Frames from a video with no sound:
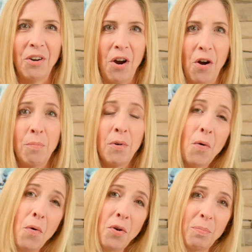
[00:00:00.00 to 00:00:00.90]
home
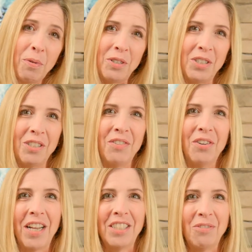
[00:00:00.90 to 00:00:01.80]
or the purchase of your
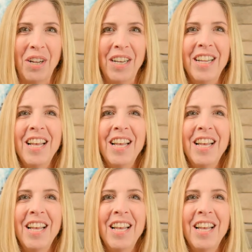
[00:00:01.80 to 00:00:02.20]
next one